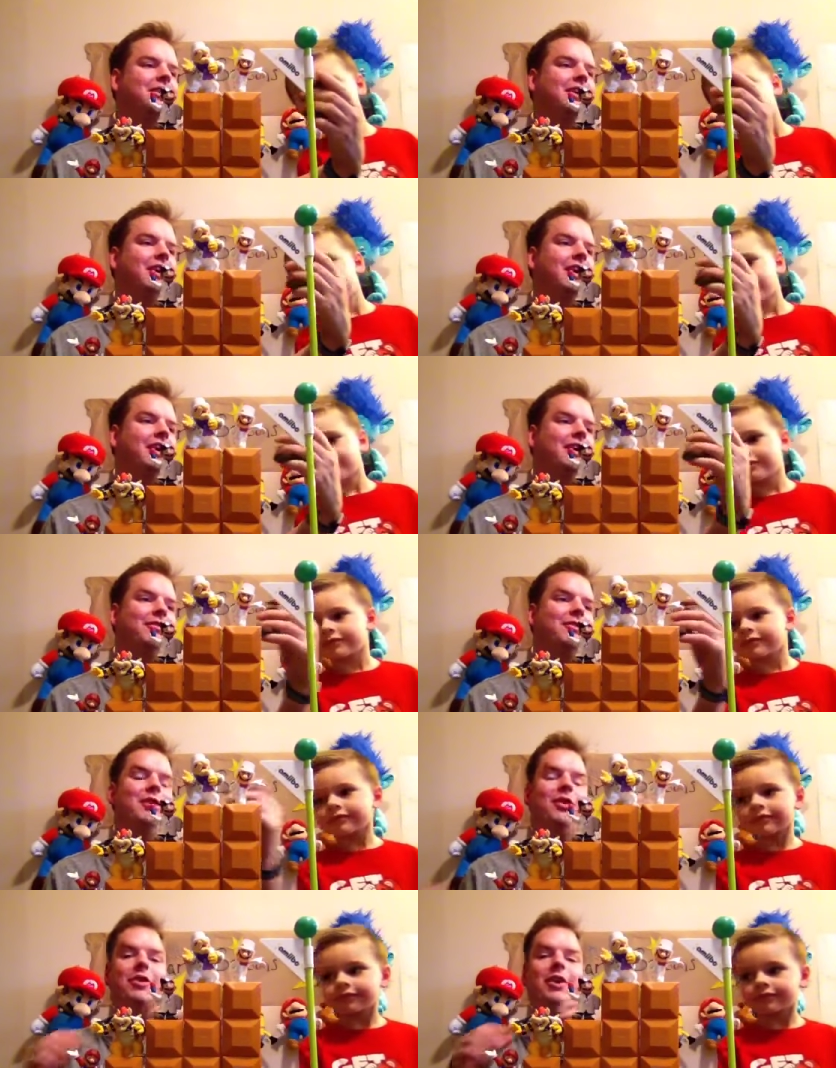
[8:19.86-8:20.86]
Speaker 1: I have
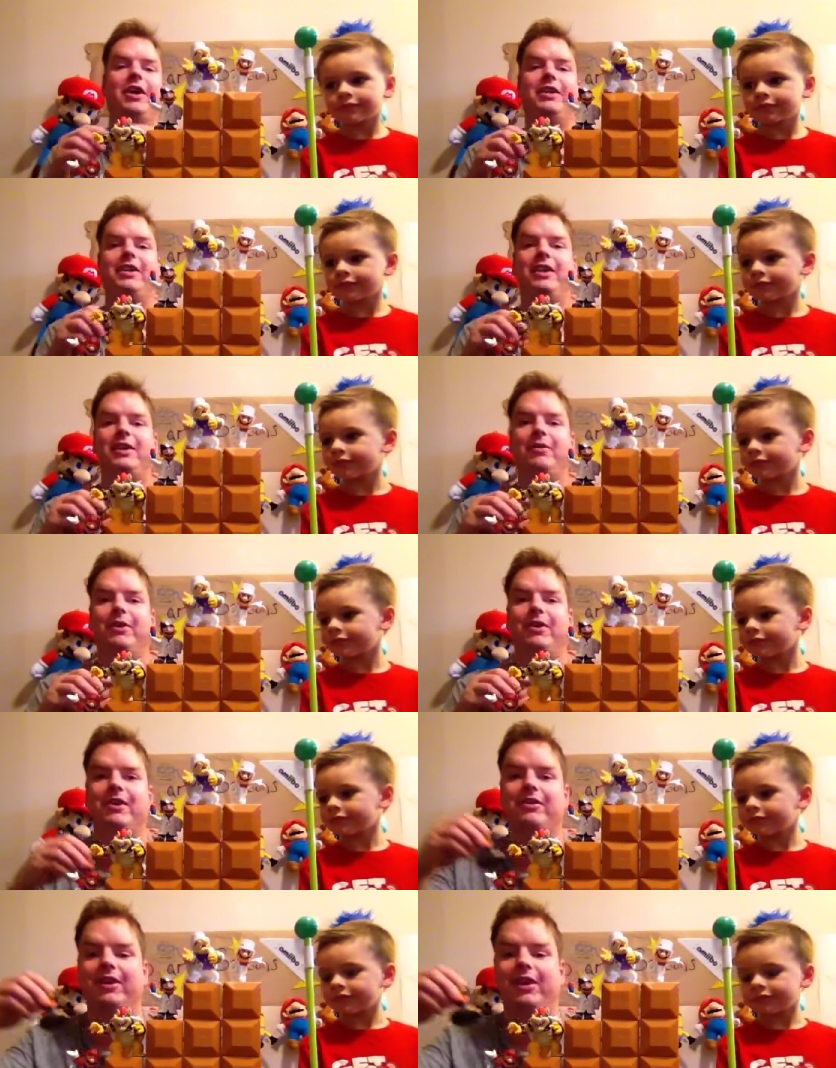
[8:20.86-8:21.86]
no idea what
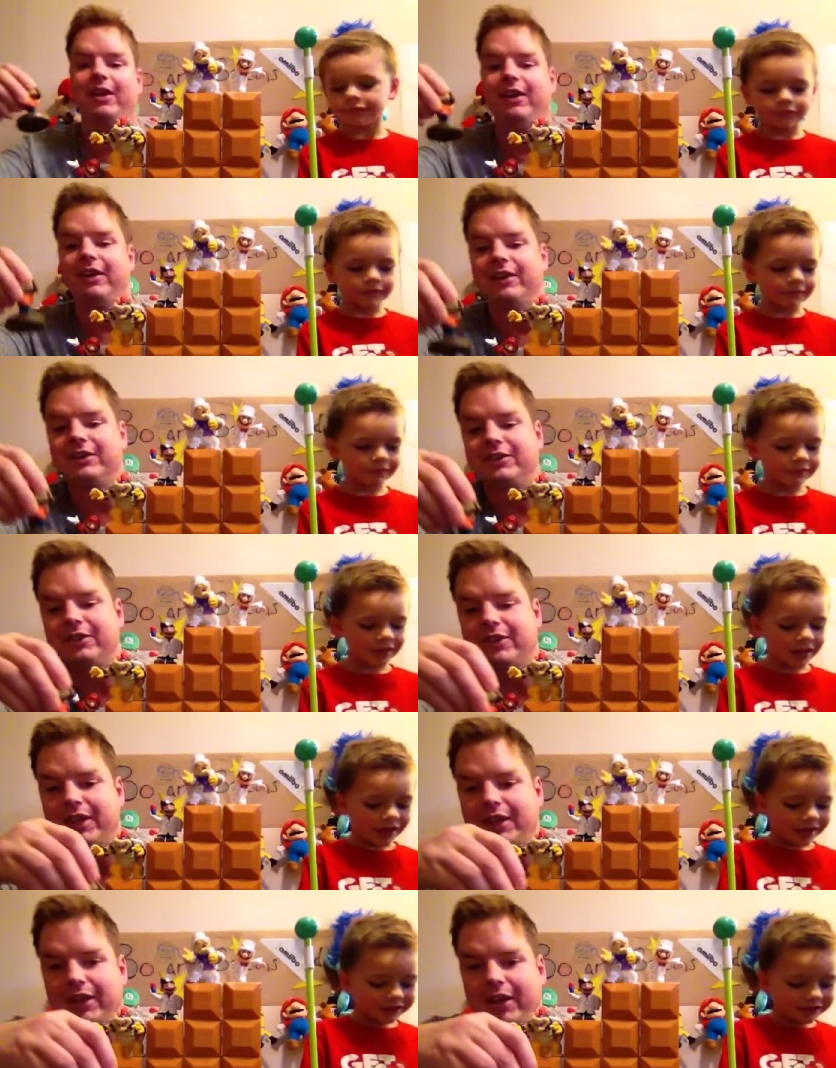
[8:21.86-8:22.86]
this guy is,
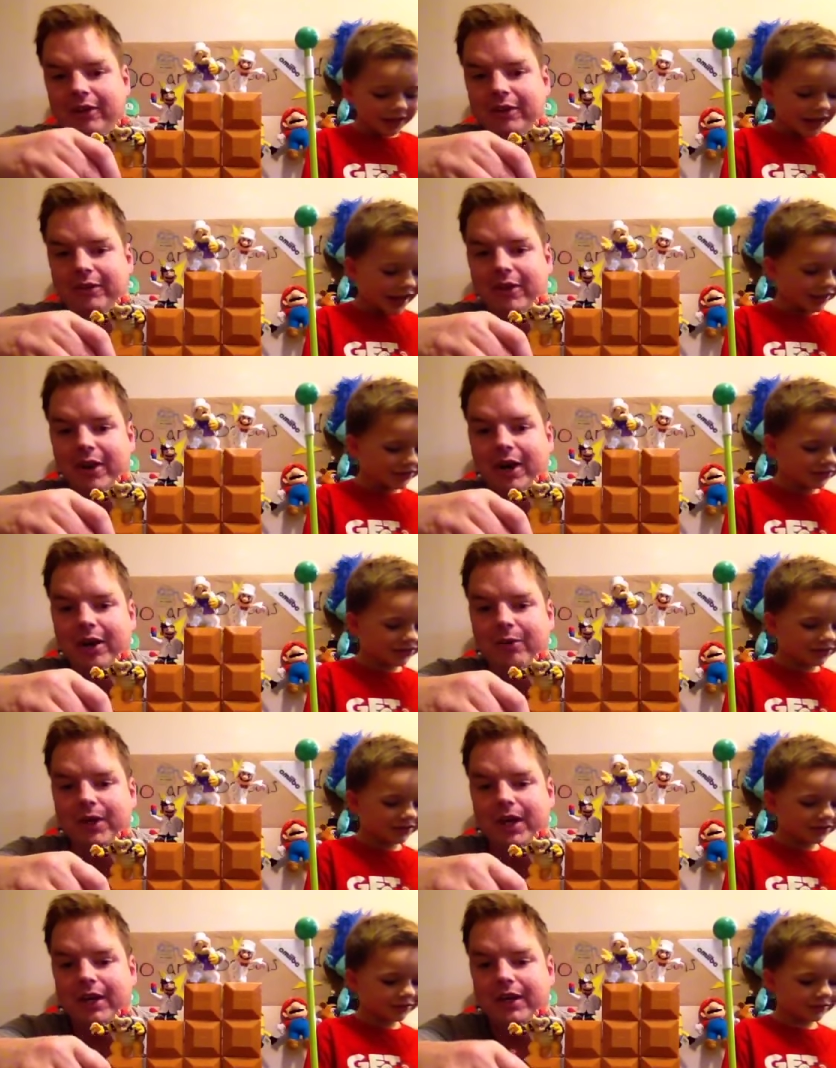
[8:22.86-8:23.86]
okay? I don't even know how
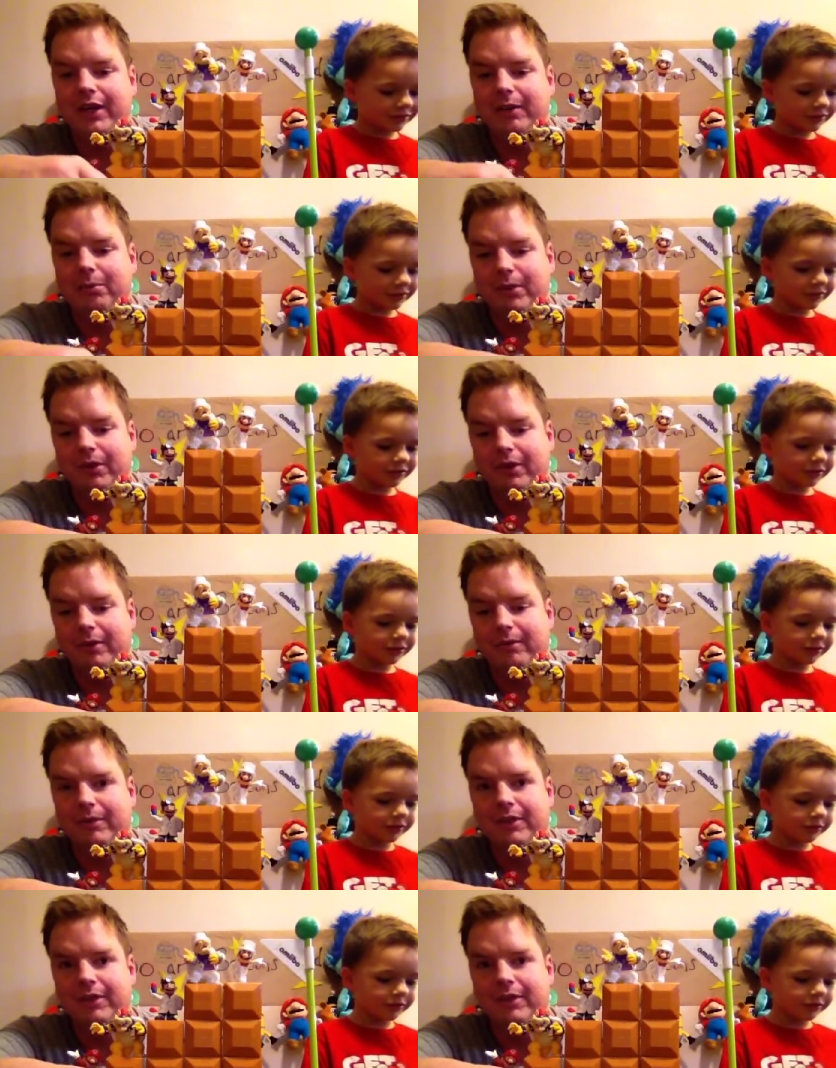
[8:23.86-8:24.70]
we ended up with him.